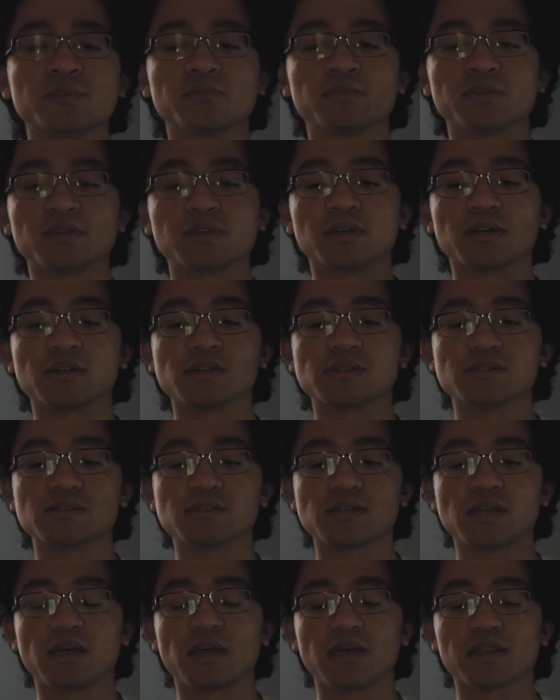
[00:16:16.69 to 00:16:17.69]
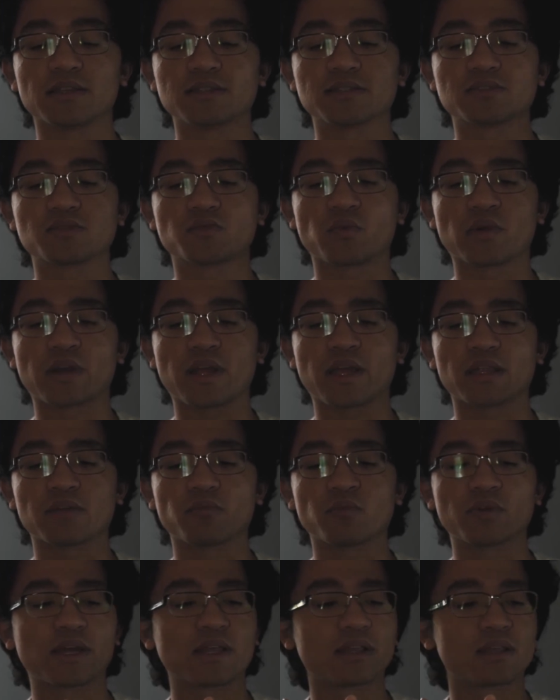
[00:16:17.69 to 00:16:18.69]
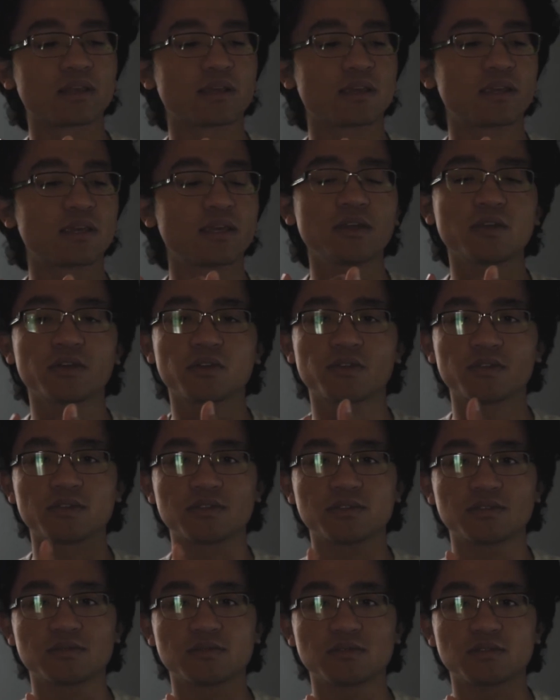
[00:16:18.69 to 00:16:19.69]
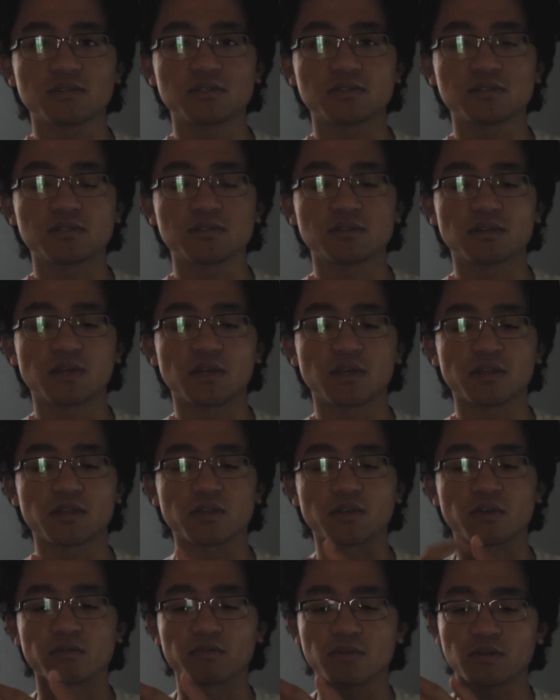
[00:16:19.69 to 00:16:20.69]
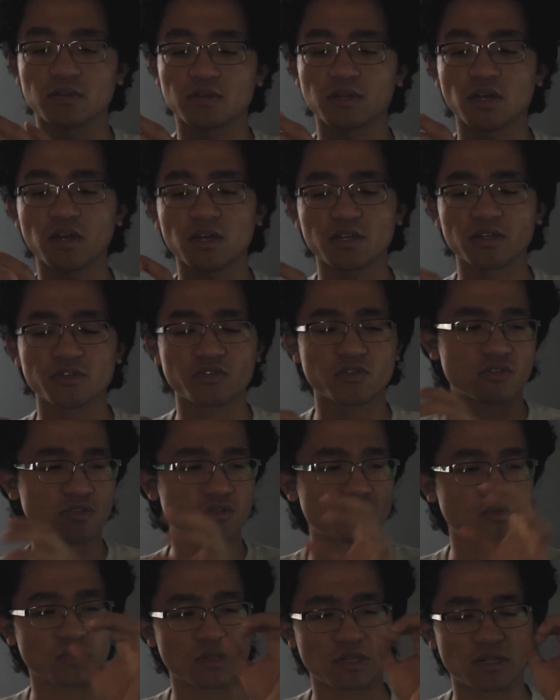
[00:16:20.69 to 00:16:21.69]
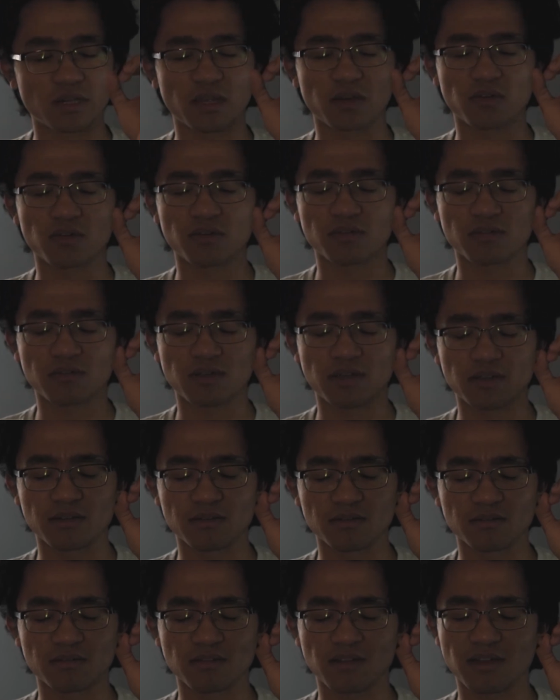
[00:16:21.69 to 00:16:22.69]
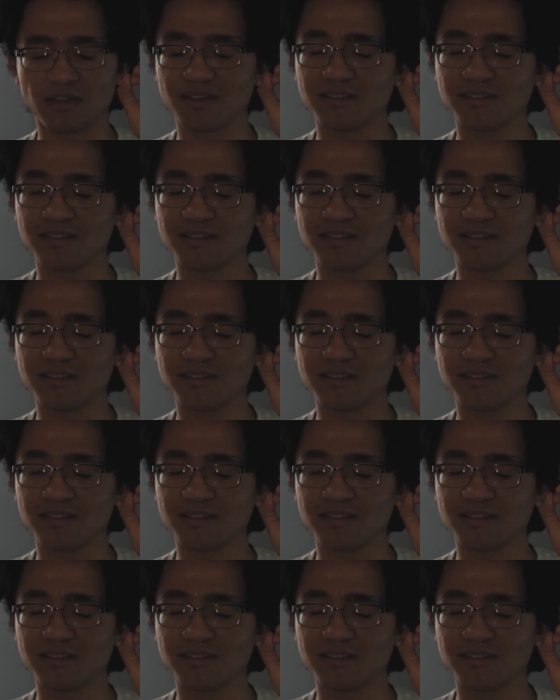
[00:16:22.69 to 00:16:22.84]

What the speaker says: because at least when I hear these Duncan Trussell and